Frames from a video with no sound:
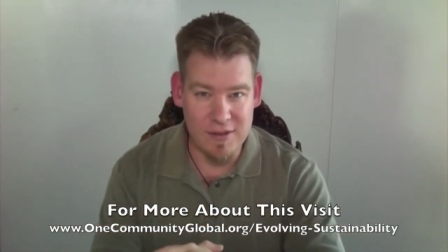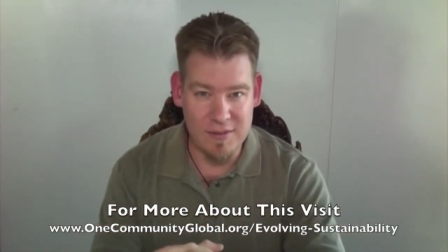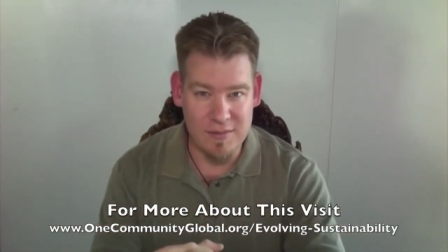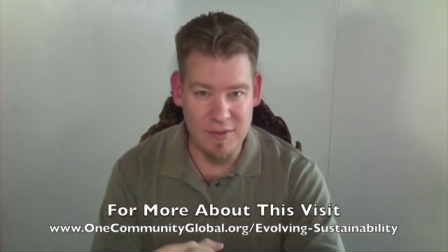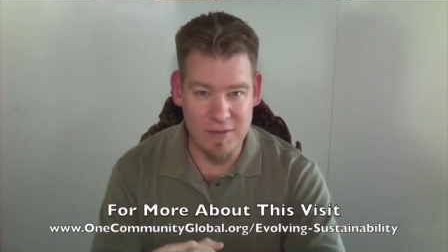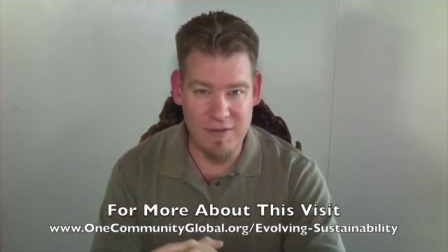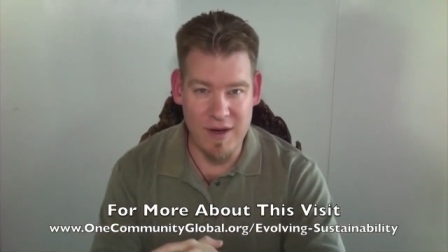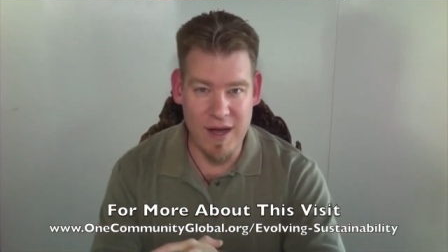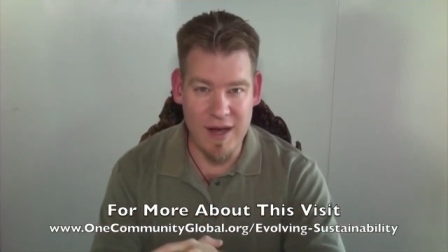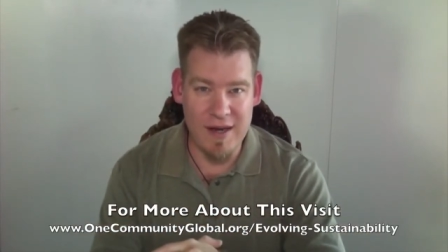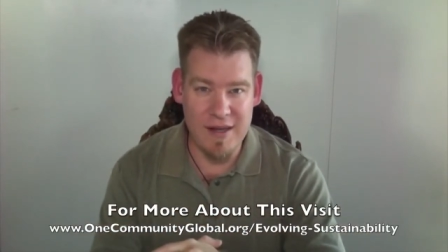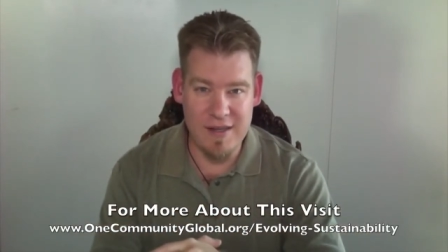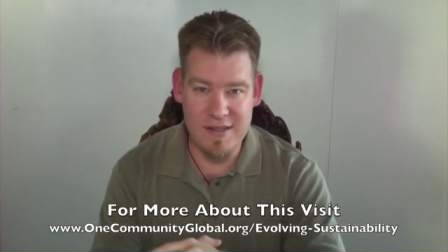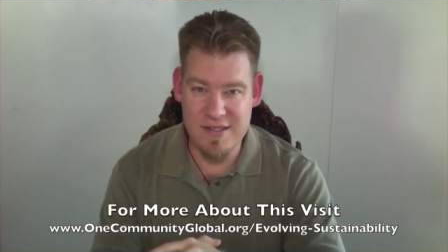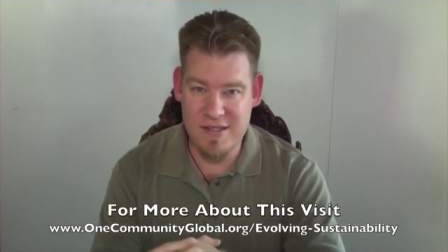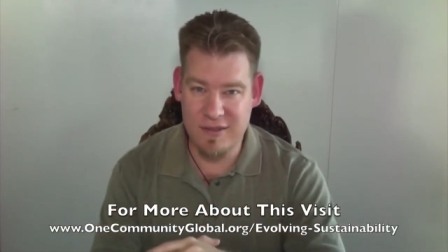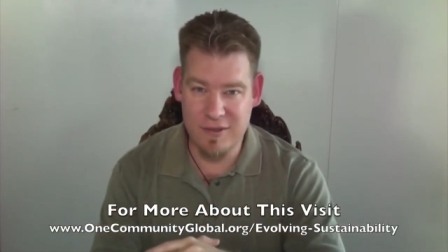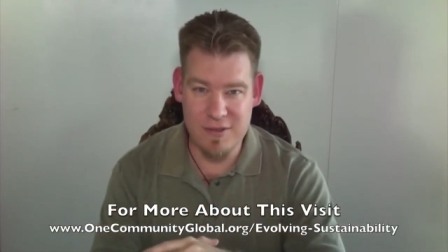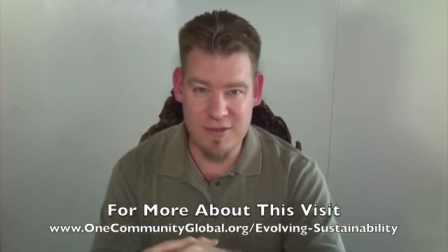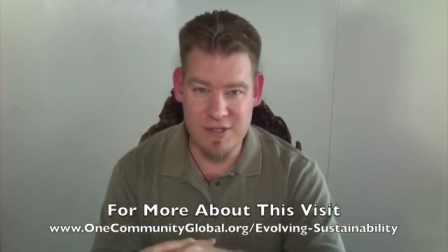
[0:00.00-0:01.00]
providing a
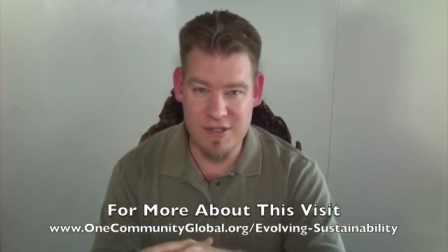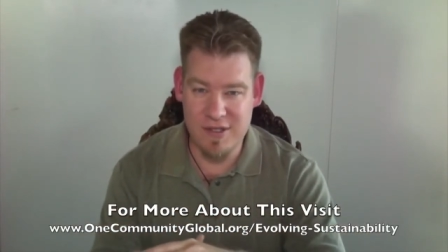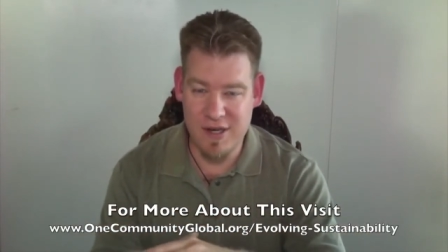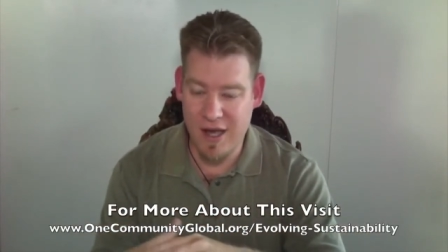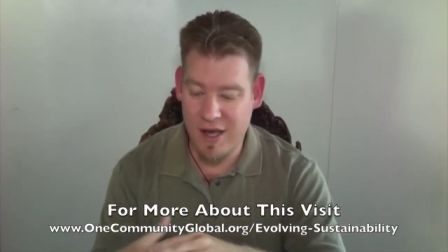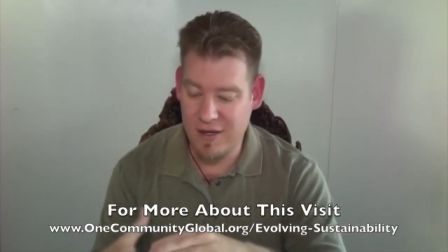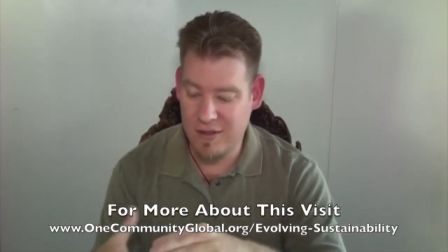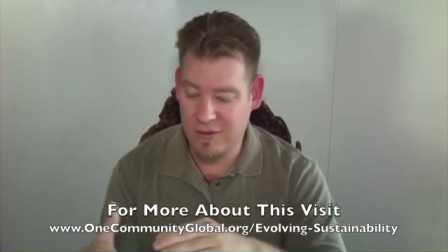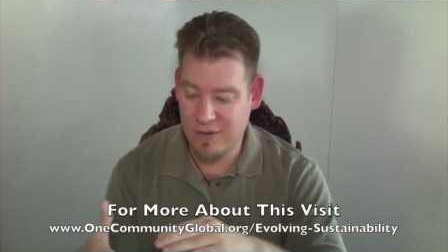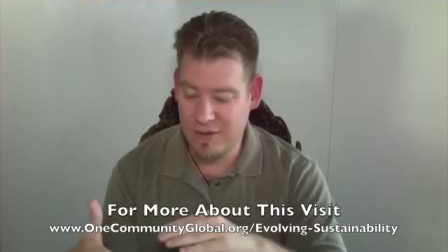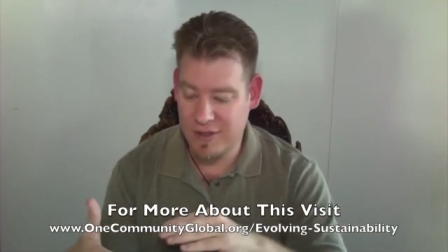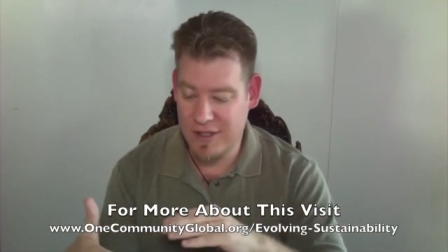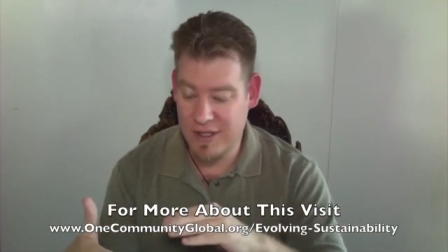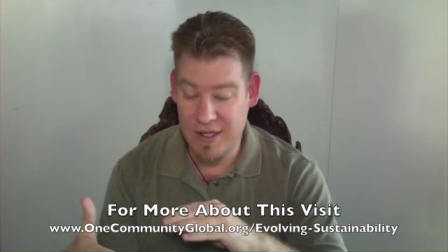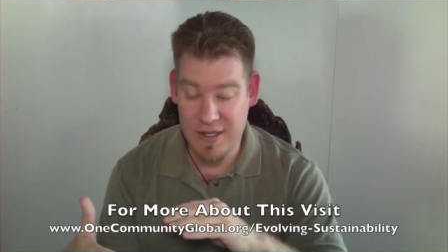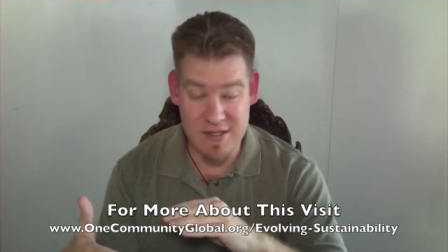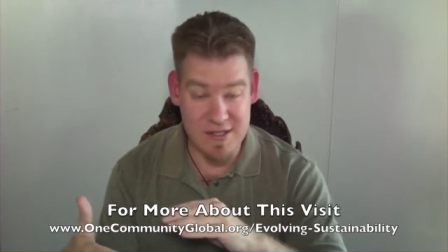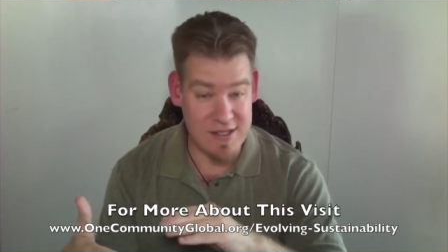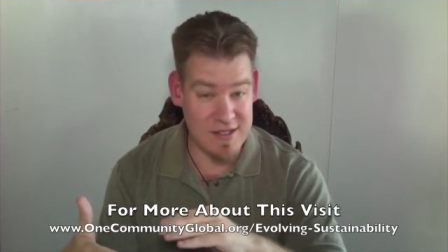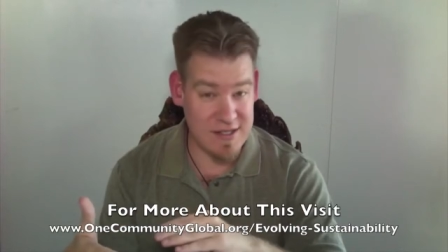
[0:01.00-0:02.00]
solution, not only
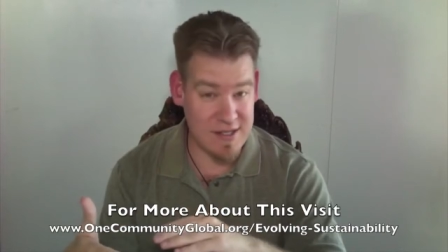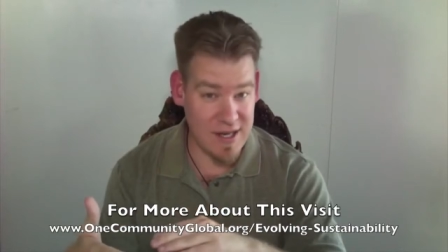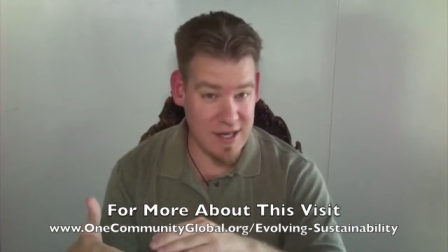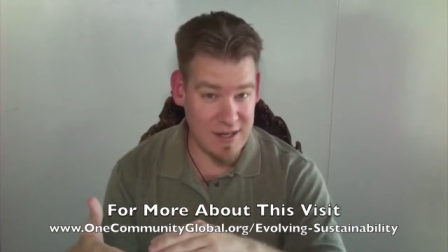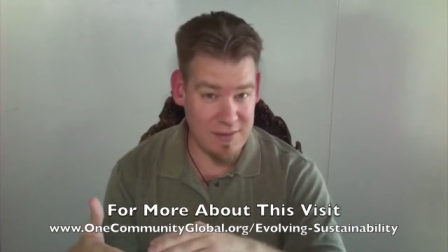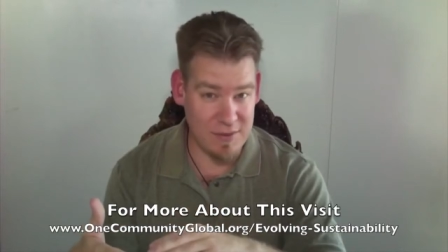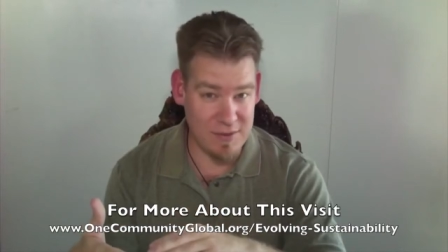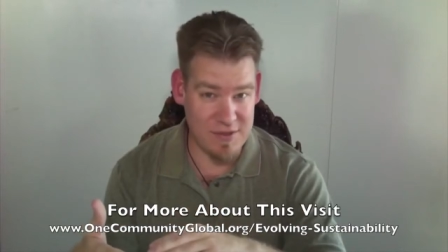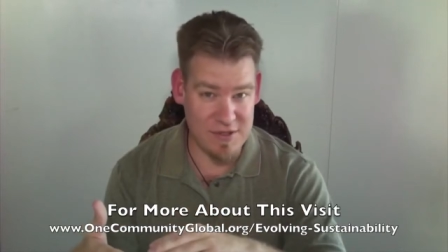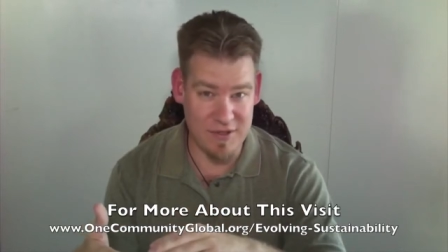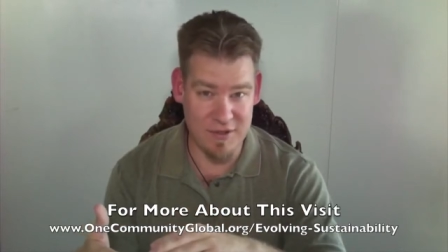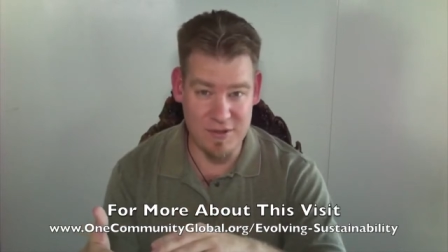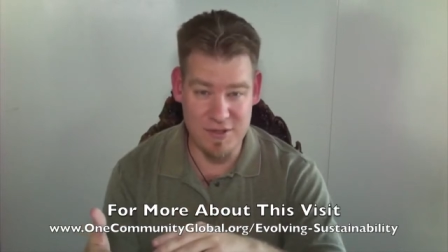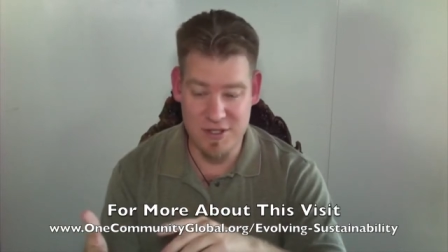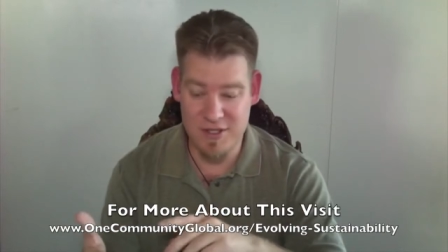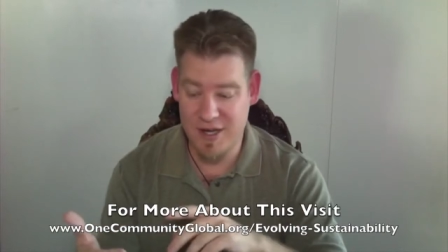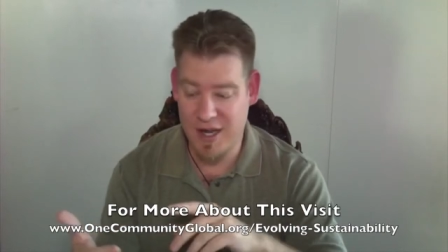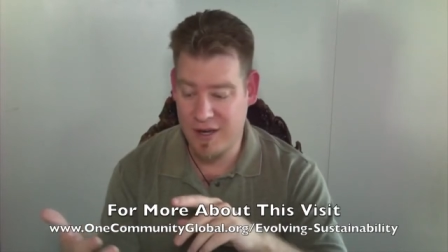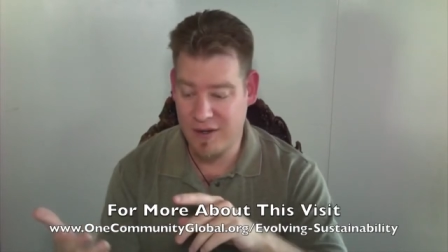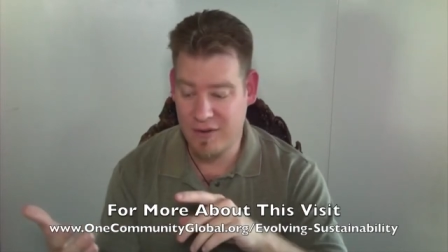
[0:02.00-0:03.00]
a sustainable
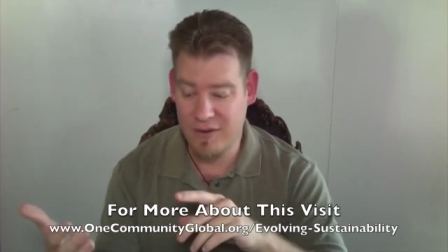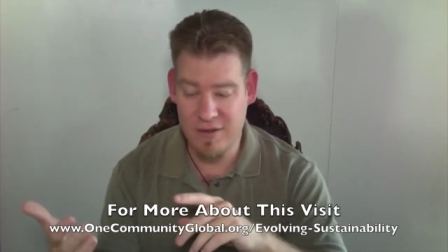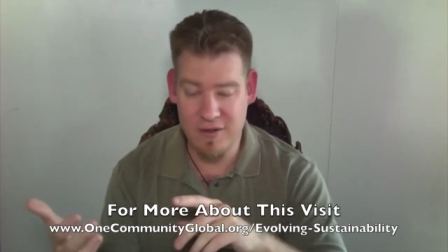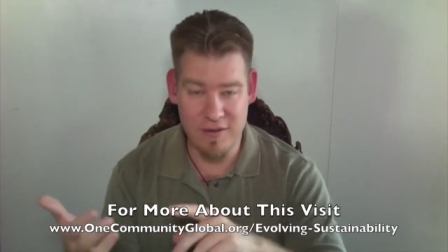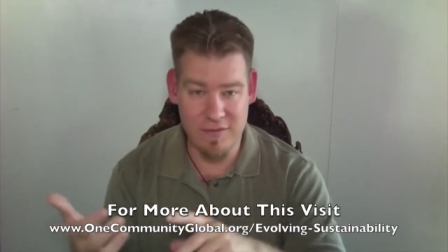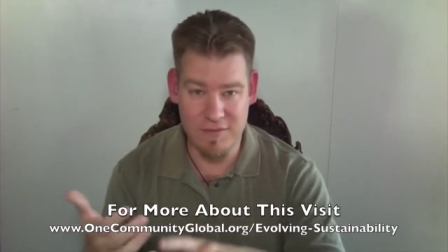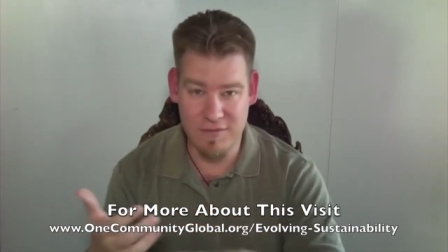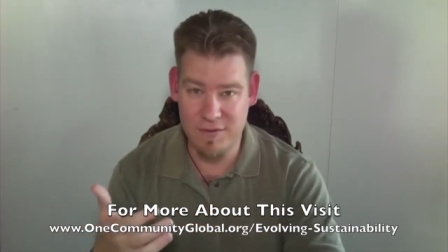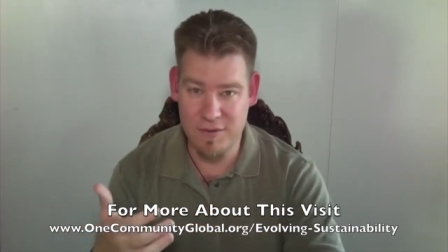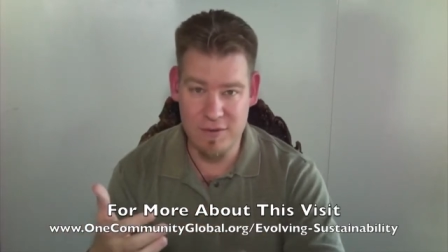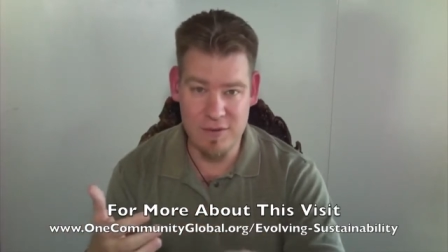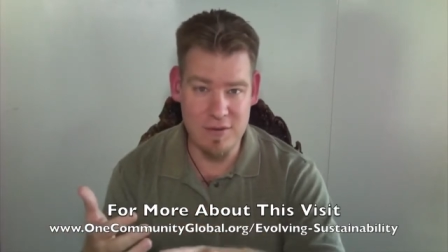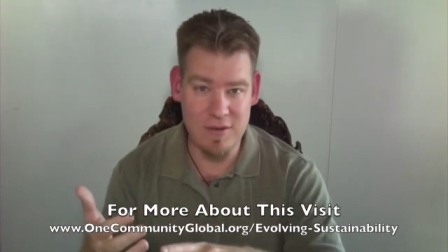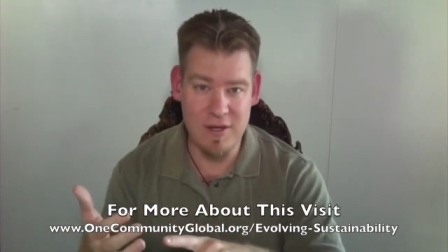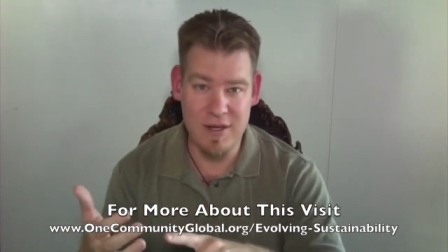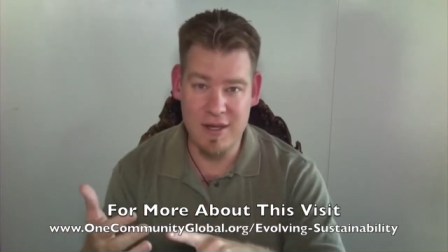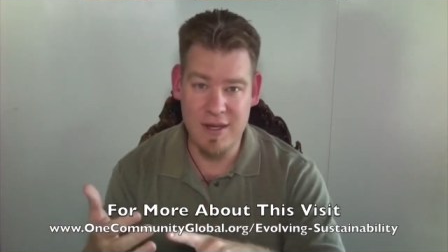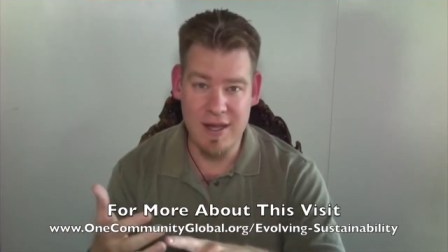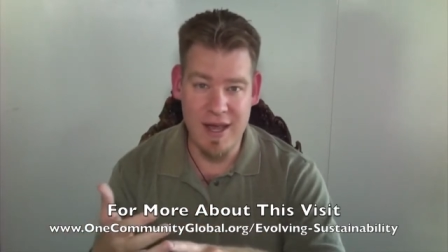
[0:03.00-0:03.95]
solution, not only to food,